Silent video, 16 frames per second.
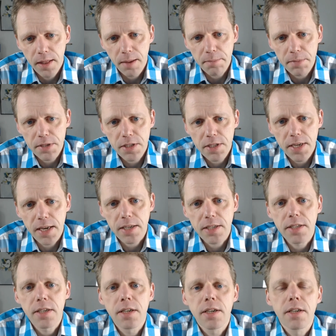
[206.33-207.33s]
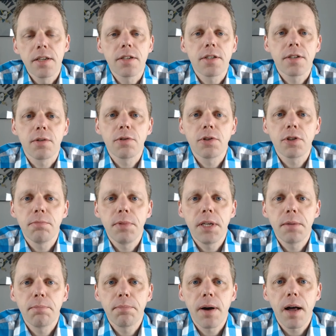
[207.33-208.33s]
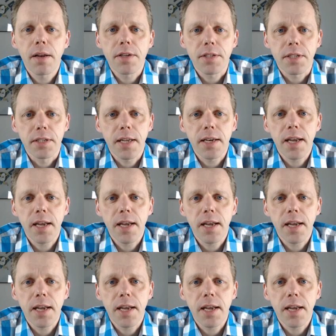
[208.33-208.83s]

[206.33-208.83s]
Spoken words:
Number 6, the social media policy.